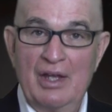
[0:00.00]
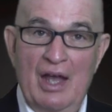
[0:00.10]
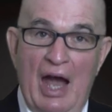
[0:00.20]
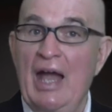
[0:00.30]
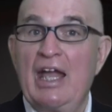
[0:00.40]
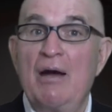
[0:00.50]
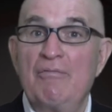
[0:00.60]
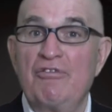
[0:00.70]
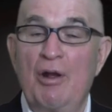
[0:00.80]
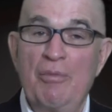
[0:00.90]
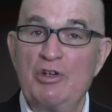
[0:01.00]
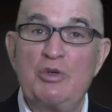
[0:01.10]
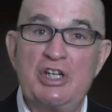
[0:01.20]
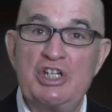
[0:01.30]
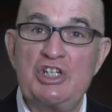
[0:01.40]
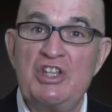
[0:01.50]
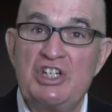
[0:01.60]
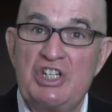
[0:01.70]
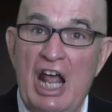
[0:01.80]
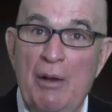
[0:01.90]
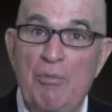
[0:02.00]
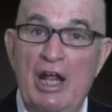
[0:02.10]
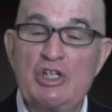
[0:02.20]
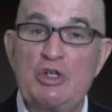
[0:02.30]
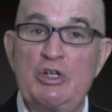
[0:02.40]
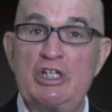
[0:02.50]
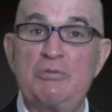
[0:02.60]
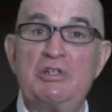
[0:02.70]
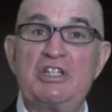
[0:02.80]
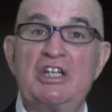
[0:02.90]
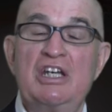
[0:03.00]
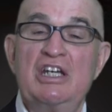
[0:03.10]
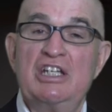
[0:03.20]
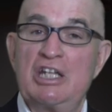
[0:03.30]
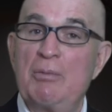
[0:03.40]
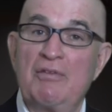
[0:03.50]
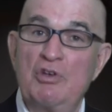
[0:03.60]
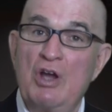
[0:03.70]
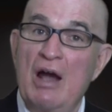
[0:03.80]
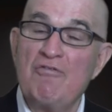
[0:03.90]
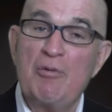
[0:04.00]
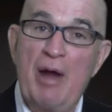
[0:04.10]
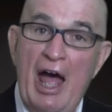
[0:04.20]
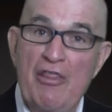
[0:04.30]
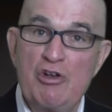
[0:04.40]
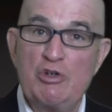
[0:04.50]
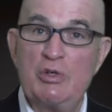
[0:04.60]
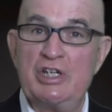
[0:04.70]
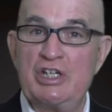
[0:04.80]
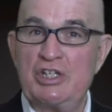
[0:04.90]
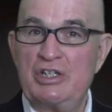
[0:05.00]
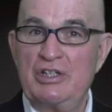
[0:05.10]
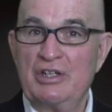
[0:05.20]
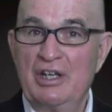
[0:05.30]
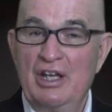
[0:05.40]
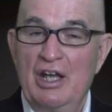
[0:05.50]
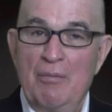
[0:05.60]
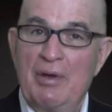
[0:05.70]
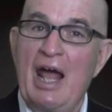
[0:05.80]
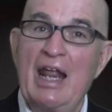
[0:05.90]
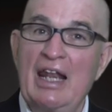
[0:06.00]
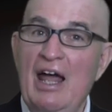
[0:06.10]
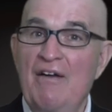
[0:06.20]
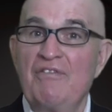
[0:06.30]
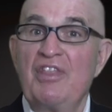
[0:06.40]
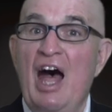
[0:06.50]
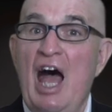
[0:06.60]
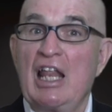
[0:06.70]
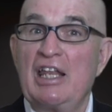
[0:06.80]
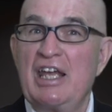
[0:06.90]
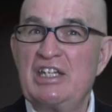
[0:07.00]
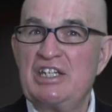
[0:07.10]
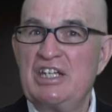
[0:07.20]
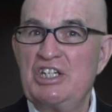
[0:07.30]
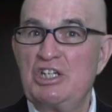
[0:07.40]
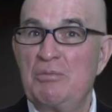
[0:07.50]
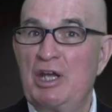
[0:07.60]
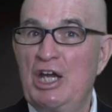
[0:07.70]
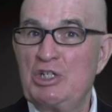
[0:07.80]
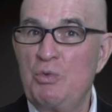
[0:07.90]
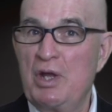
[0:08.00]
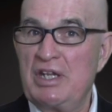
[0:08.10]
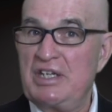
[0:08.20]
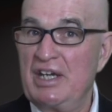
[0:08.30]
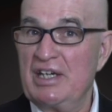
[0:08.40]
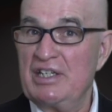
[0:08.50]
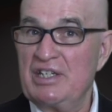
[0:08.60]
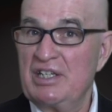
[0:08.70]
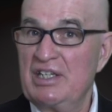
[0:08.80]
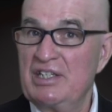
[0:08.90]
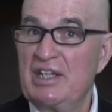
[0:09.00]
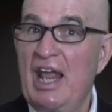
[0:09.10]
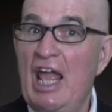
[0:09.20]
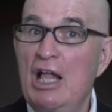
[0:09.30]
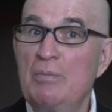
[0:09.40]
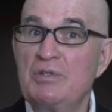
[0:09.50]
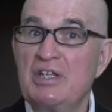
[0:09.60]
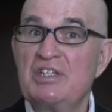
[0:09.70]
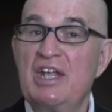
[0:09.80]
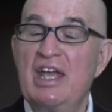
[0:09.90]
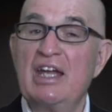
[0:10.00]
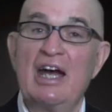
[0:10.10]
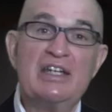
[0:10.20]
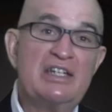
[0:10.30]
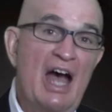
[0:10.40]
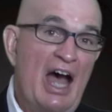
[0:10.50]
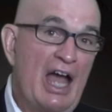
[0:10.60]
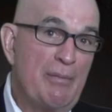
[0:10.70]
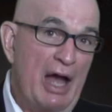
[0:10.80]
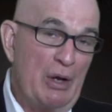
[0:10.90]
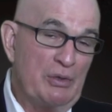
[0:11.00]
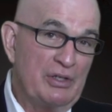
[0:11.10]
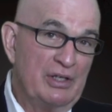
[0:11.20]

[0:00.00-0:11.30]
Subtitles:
I come from the tradition that celebrates Christmas. Some of you come from other traditions. But I love the holiday season because what it does is it helps us take a time out.